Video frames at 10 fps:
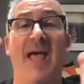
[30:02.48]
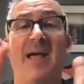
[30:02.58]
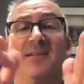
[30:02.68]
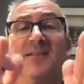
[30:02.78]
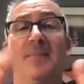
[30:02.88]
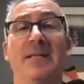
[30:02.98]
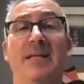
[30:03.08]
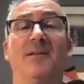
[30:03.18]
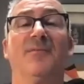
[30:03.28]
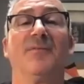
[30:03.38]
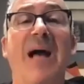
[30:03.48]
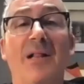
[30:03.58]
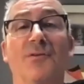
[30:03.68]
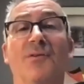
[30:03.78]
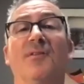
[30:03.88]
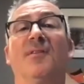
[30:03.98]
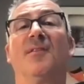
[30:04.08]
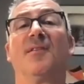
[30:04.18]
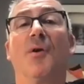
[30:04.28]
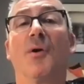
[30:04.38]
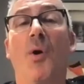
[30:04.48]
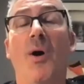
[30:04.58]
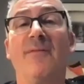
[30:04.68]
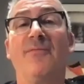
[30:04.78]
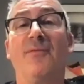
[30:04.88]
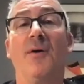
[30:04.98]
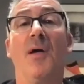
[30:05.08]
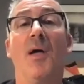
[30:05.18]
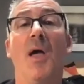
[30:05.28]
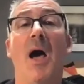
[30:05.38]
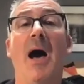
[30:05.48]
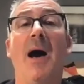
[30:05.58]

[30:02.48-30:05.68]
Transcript: X millions of dollars to start off, I